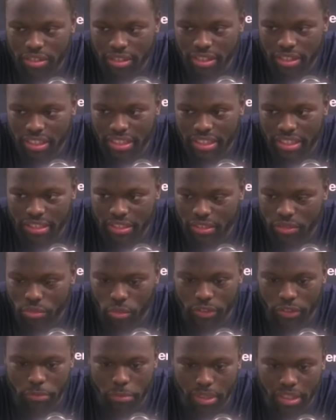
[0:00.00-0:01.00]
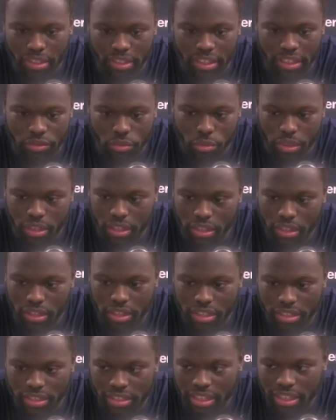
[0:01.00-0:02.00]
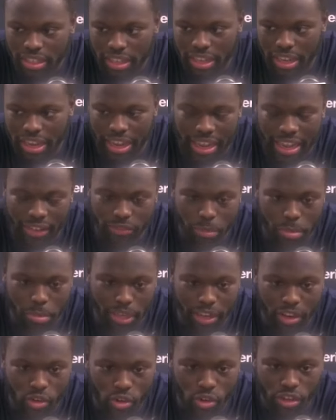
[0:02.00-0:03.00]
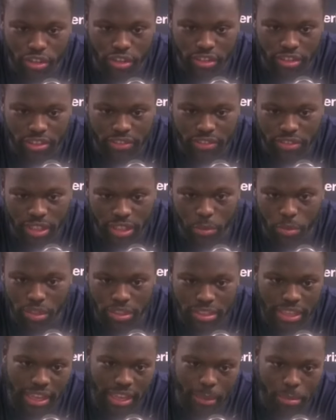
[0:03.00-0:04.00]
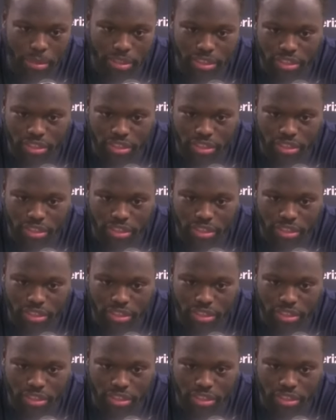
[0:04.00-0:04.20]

he's with me as well because I have to play corner if something was to happen.